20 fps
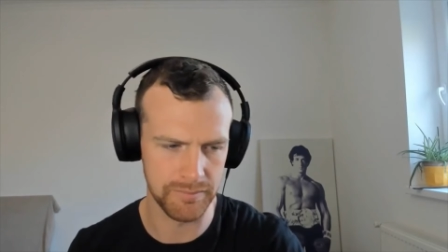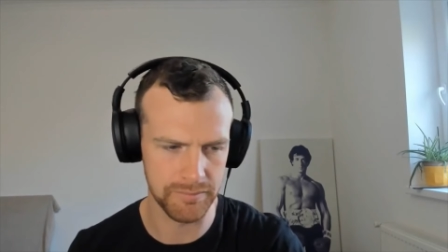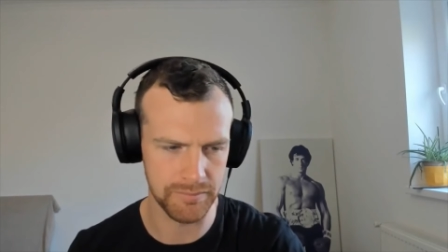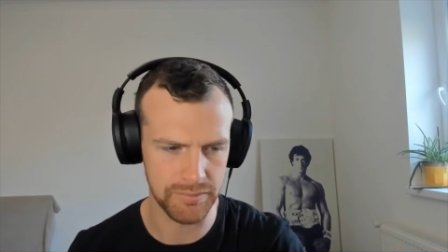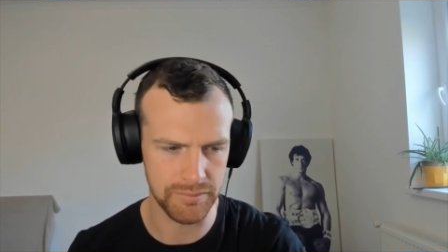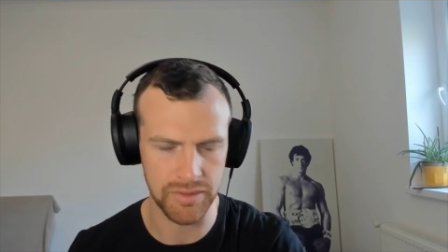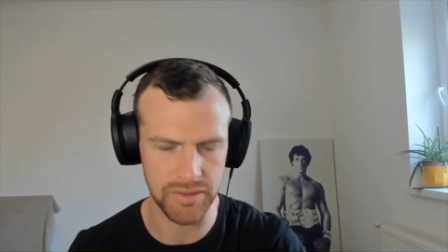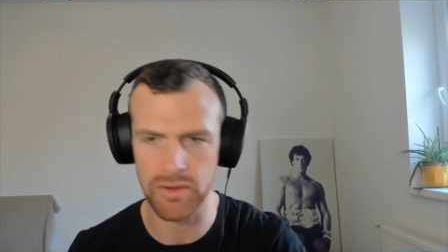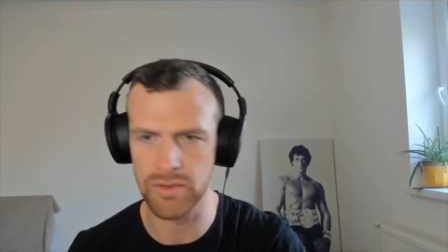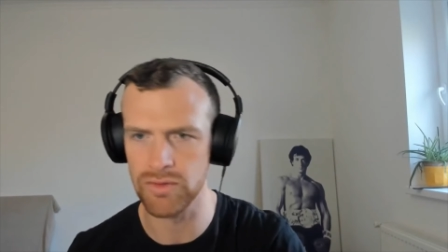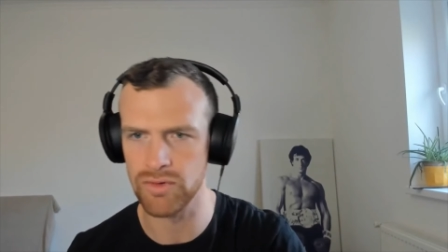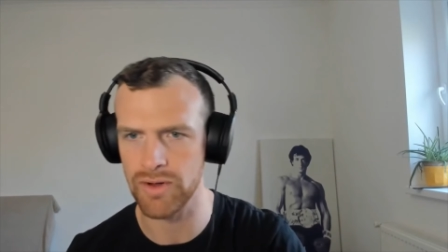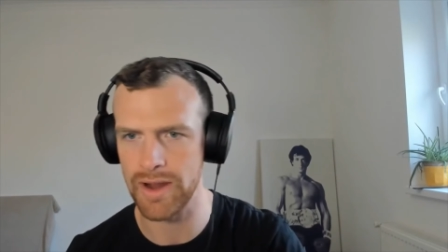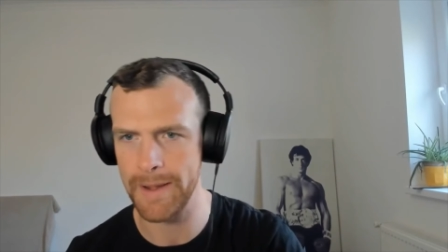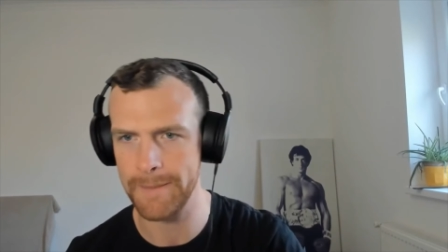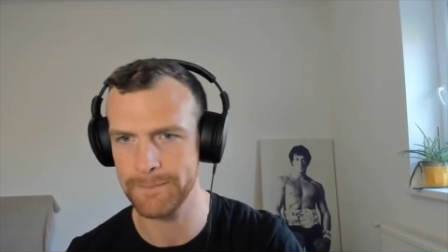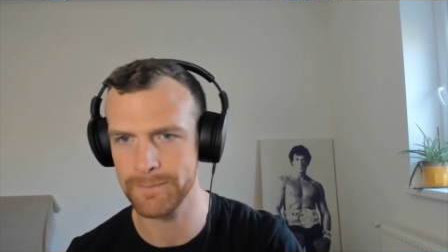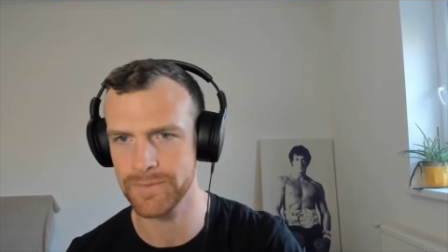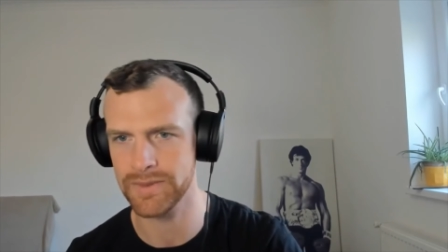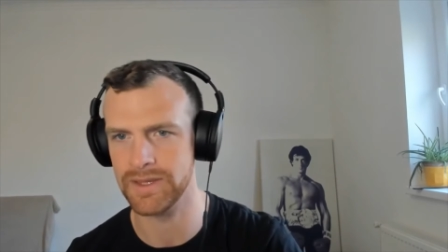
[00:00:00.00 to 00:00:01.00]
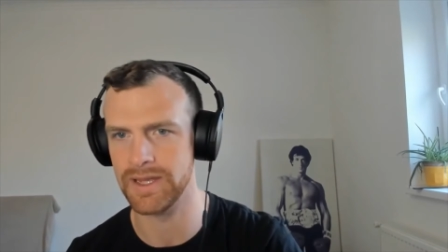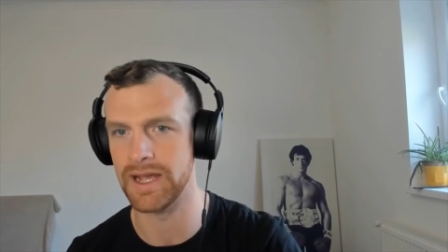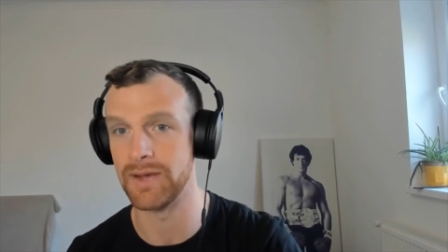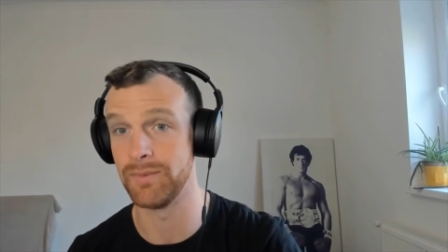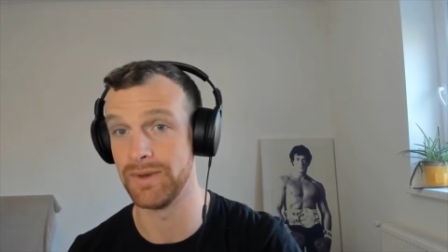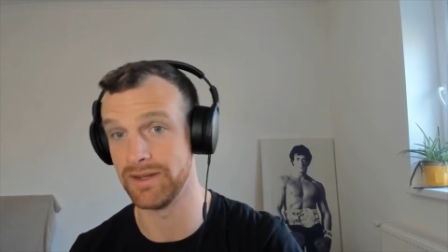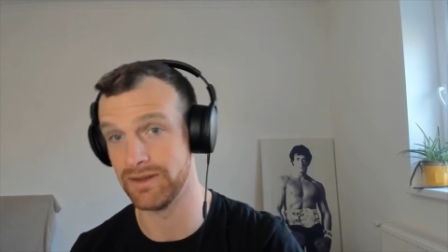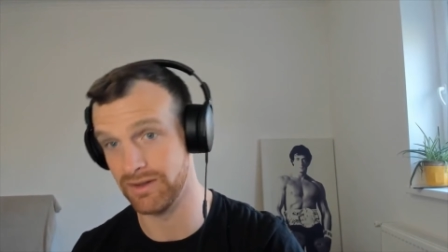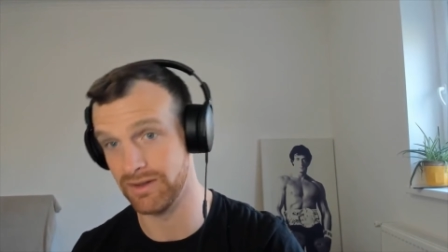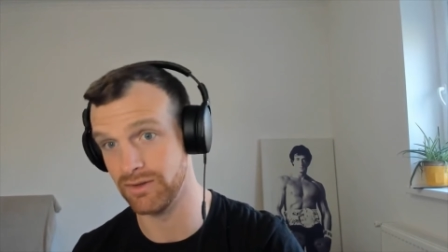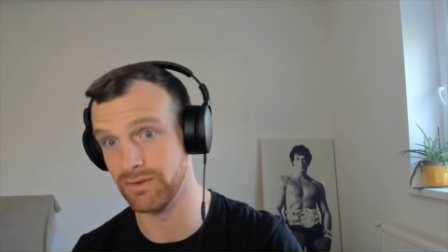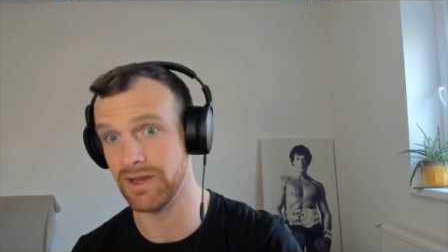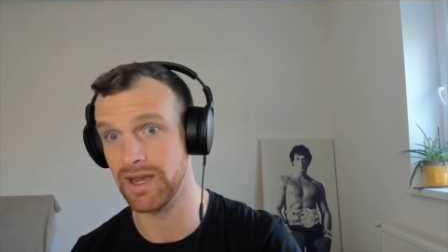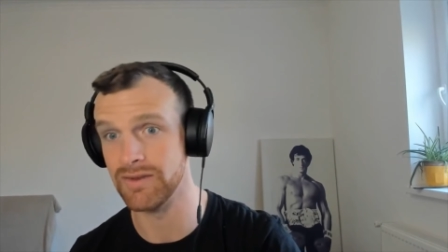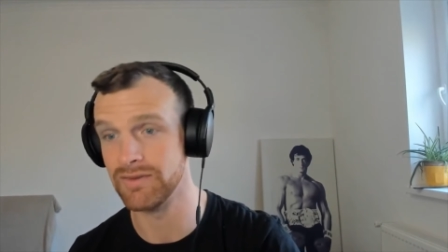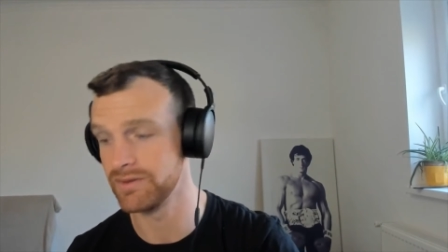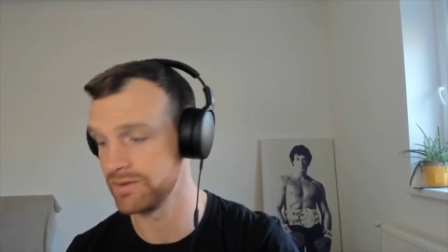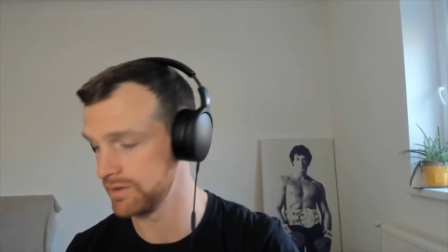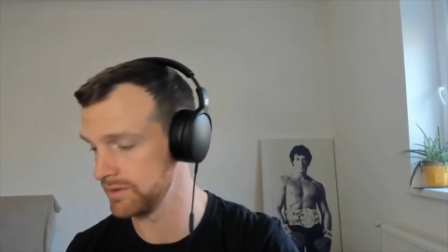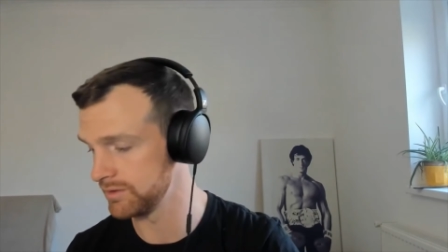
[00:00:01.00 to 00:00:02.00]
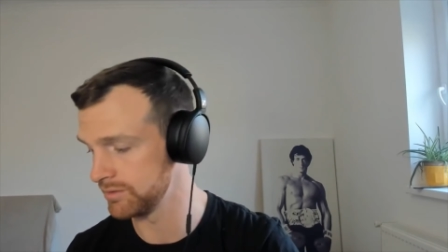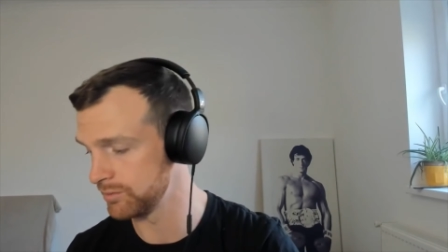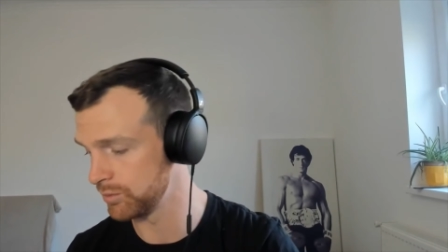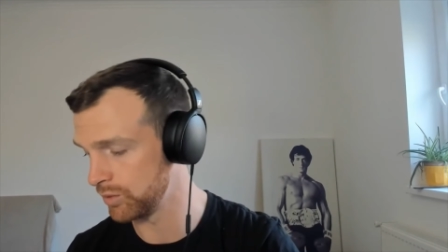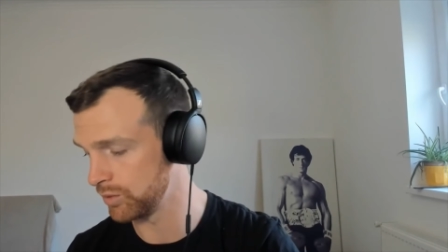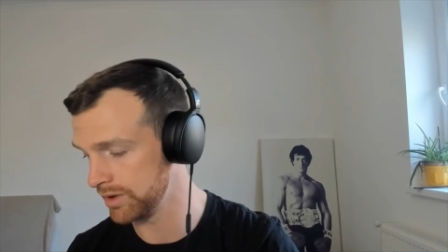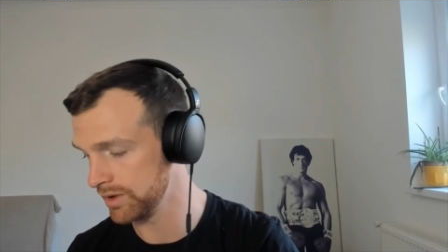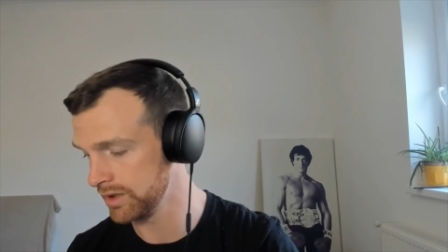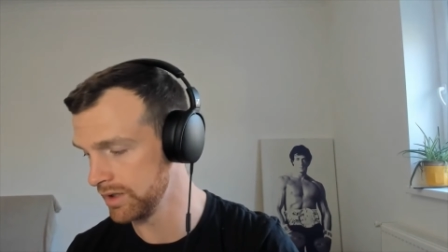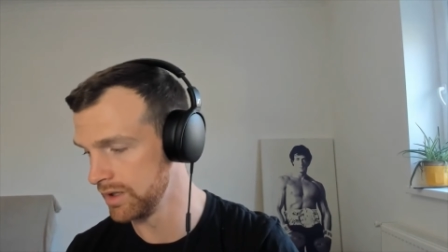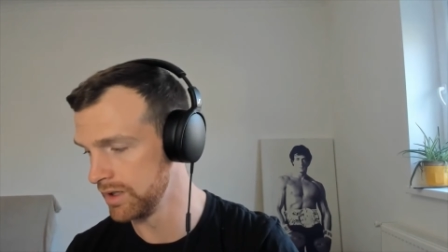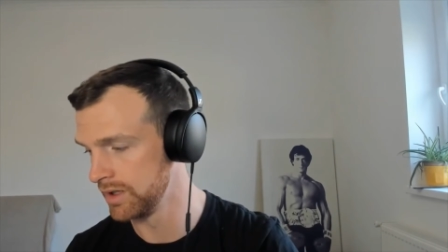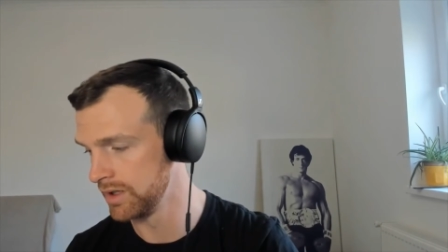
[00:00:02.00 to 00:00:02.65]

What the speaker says: program, and we had to do it every single morning.